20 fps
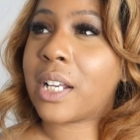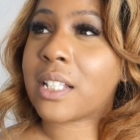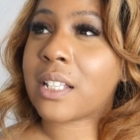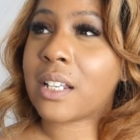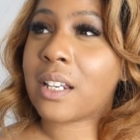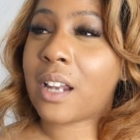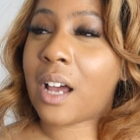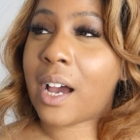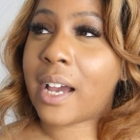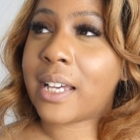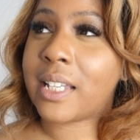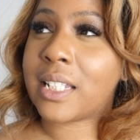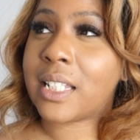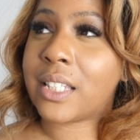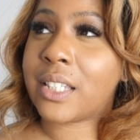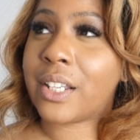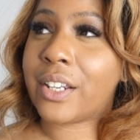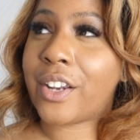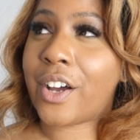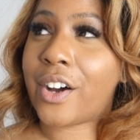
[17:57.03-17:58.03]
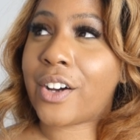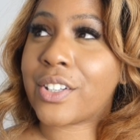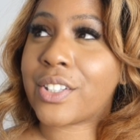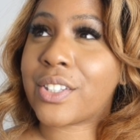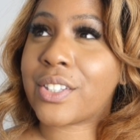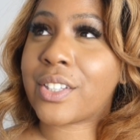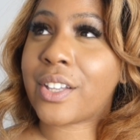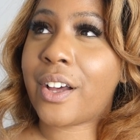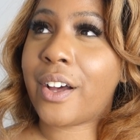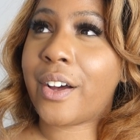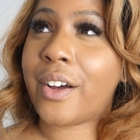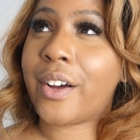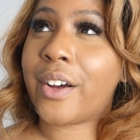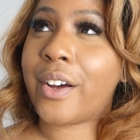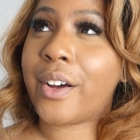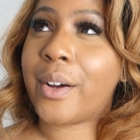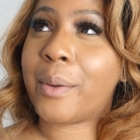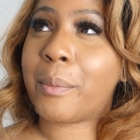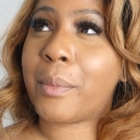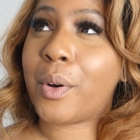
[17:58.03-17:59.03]
lied in the last
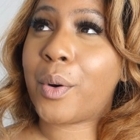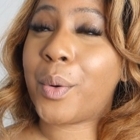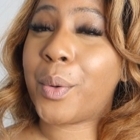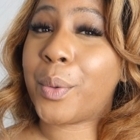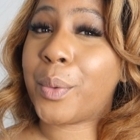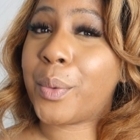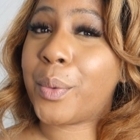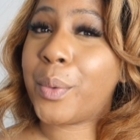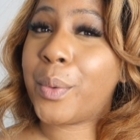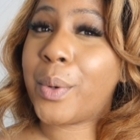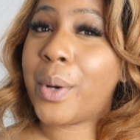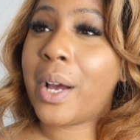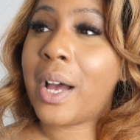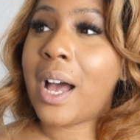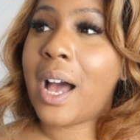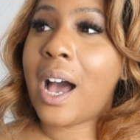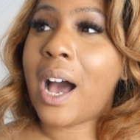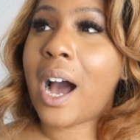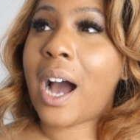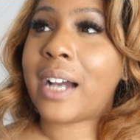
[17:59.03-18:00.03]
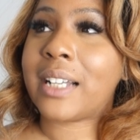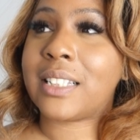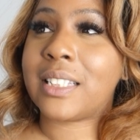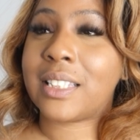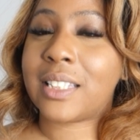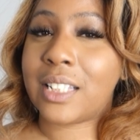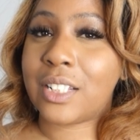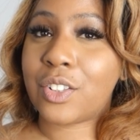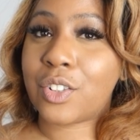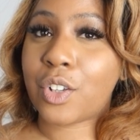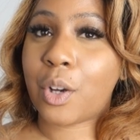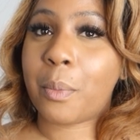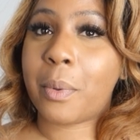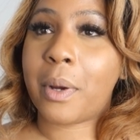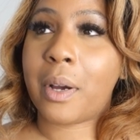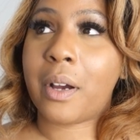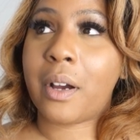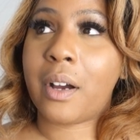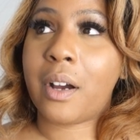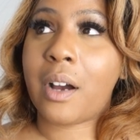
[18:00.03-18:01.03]
haul. I did shop
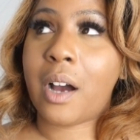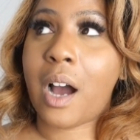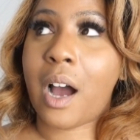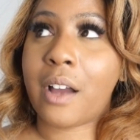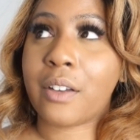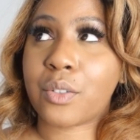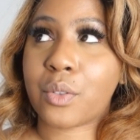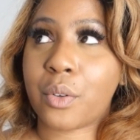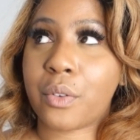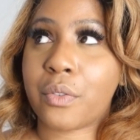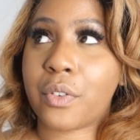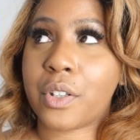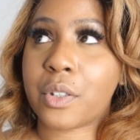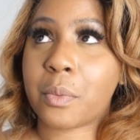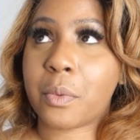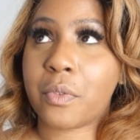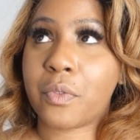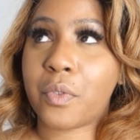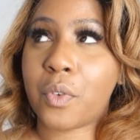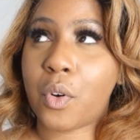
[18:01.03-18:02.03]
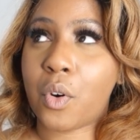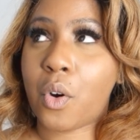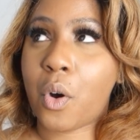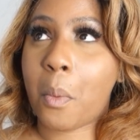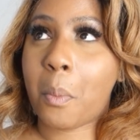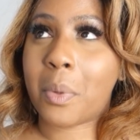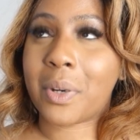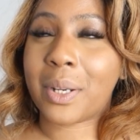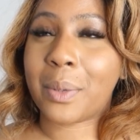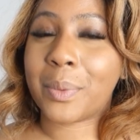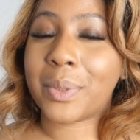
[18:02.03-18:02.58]
at I saw it first before, but it